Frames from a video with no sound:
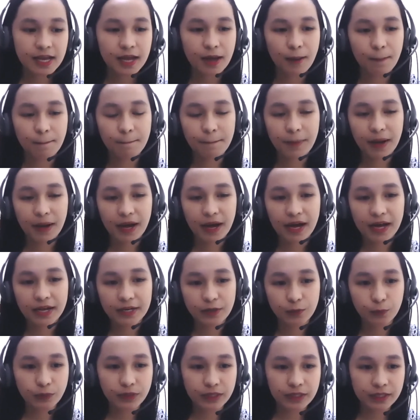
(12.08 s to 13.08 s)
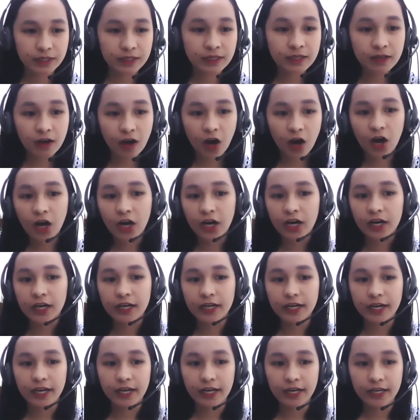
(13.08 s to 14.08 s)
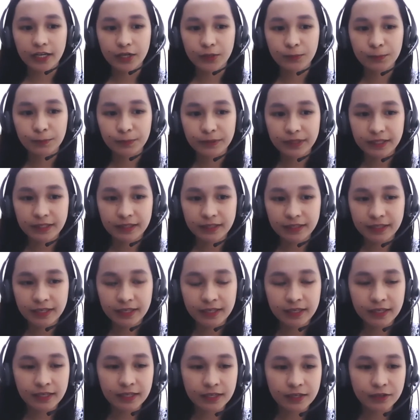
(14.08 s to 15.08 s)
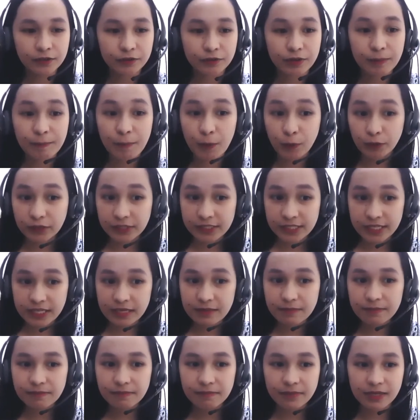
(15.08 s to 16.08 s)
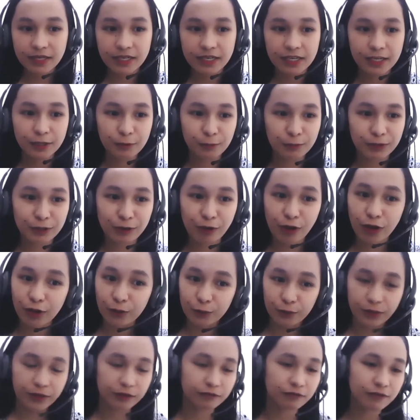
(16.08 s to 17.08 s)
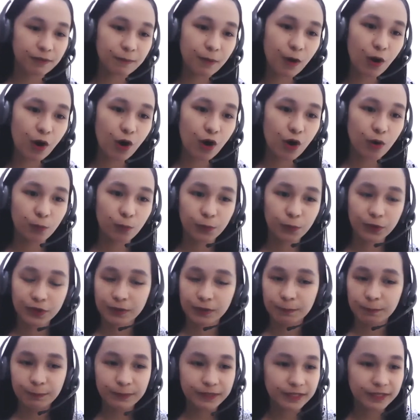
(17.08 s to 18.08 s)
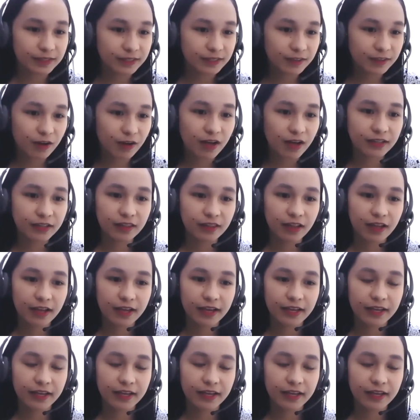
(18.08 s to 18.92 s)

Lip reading: But we are a completely remote team, meaning we all work from home, we're completely online,